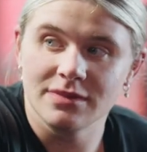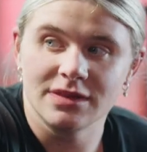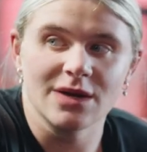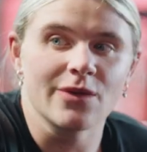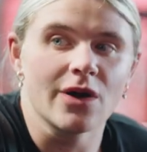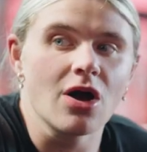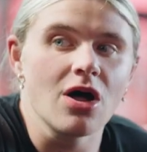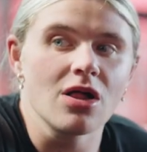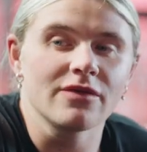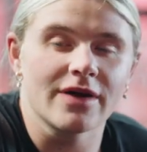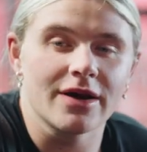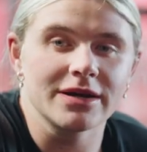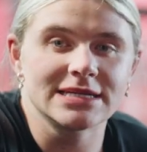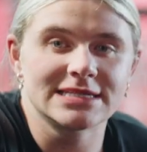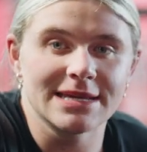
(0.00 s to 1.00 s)
They were all
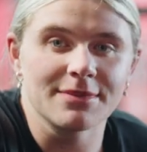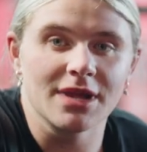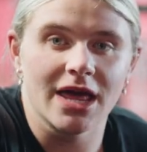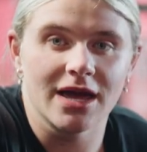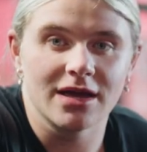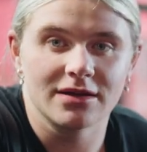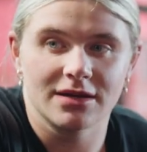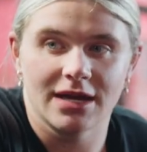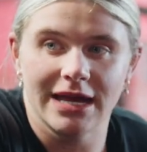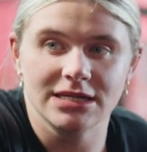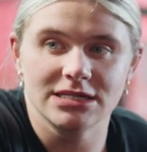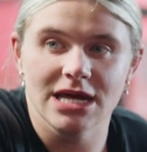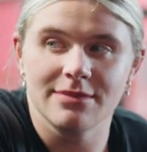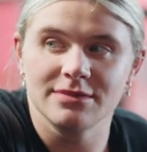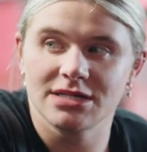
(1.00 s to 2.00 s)
very similar
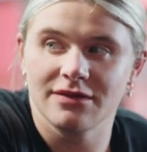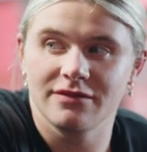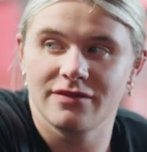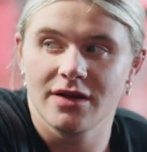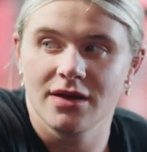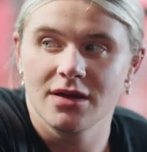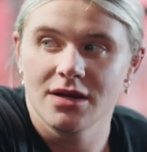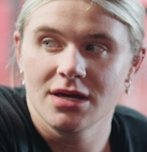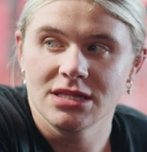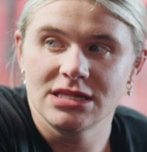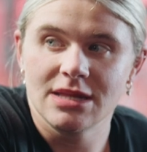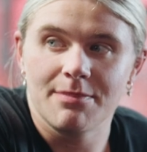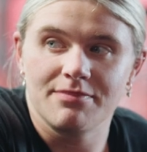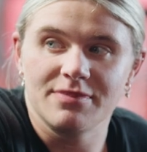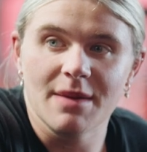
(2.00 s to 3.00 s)
in terms of
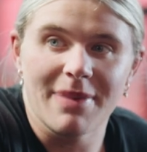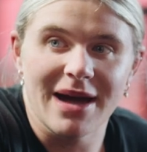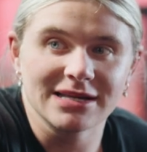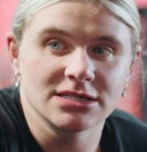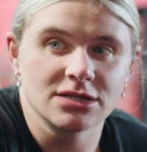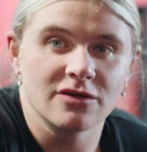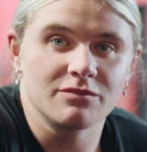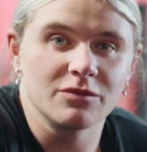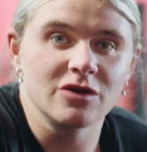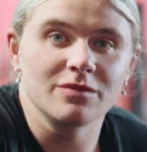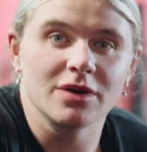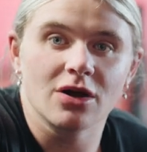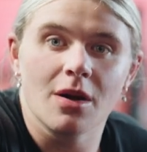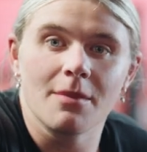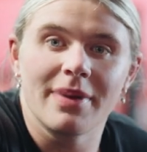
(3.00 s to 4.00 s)
the pattern of
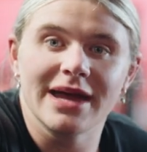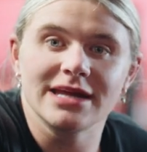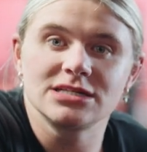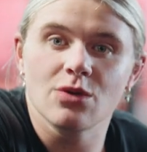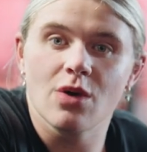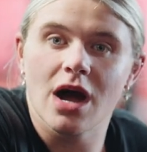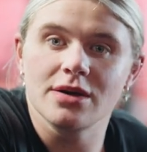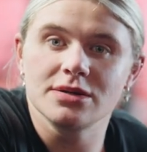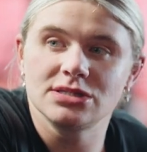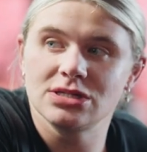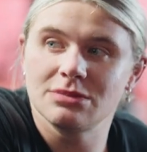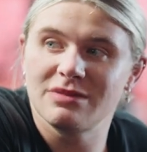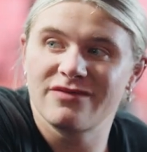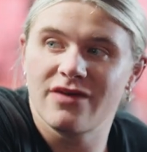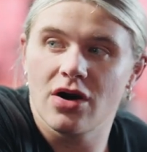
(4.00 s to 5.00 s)
movement compared to what I was
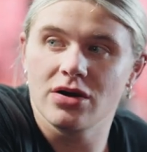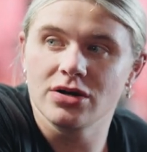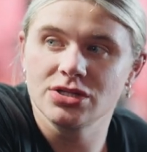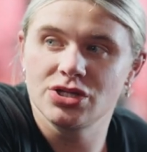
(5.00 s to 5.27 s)
doing before.